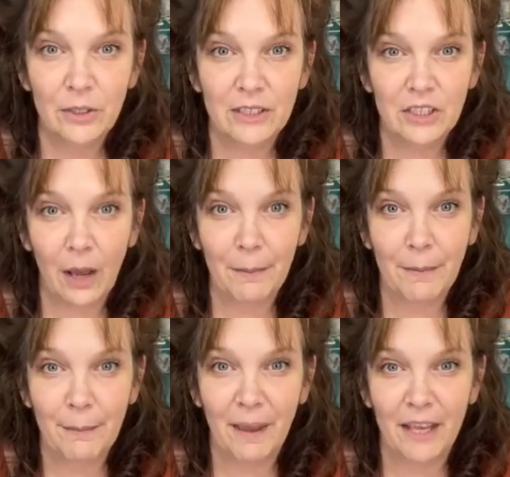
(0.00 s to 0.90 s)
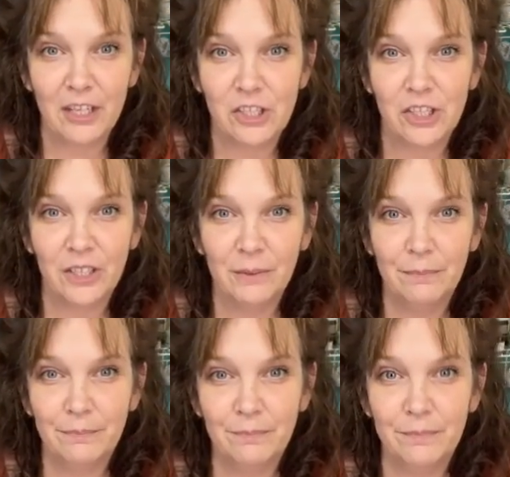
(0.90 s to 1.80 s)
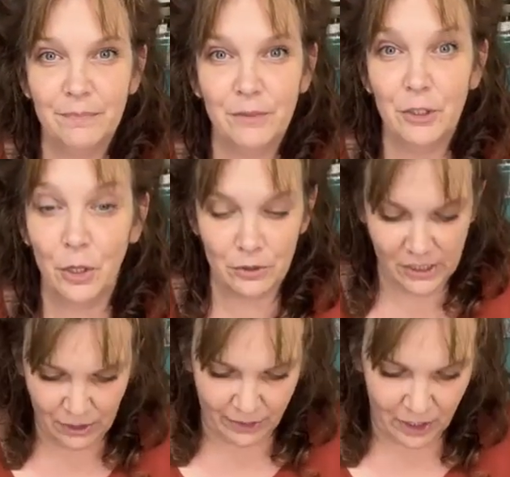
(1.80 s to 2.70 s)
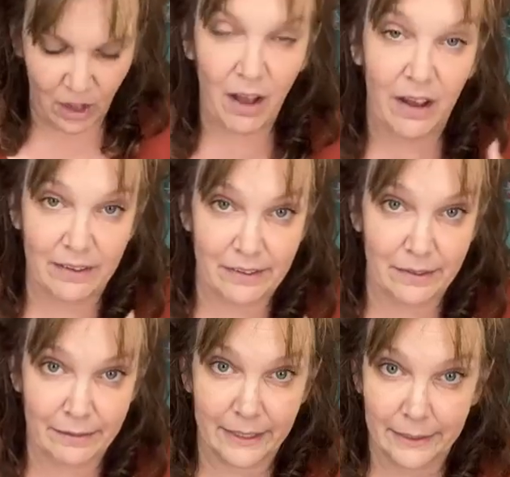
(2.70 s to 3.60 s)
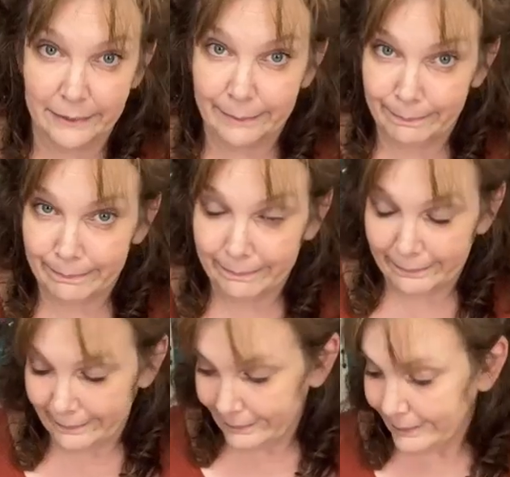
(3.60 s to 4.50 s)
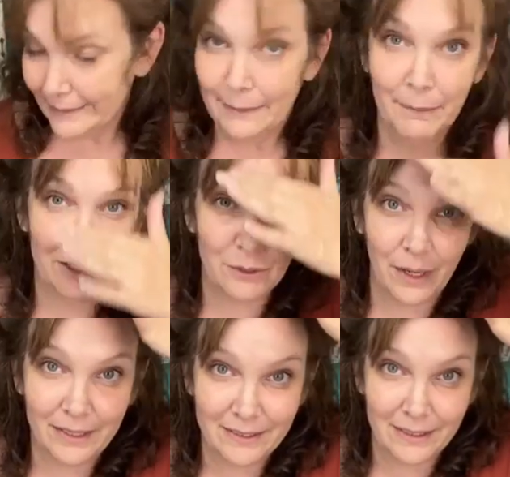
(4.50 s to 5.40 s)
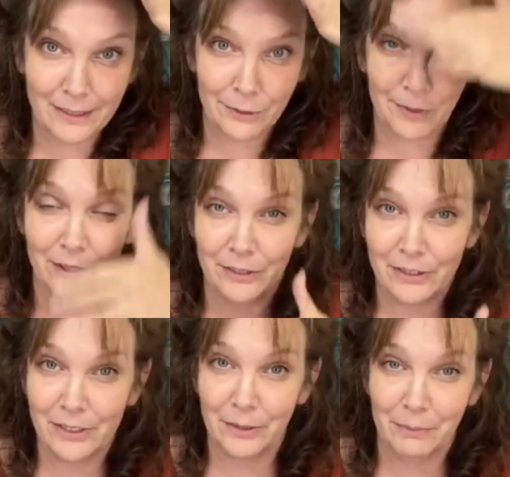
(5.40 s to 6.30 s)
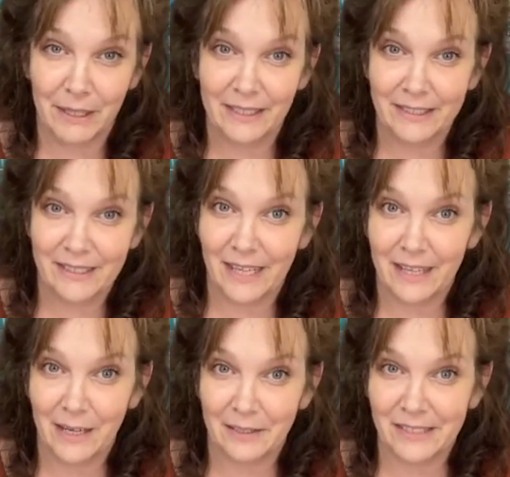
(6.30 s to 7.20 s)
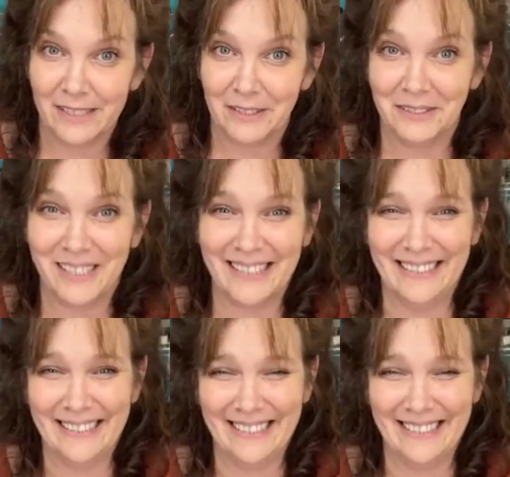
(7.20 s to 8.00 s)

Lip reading: So at the top of my page, you don't see the wrinkle. I see the wrinkle. Mind you, I see these wrinkles too. My kids say they don't see those.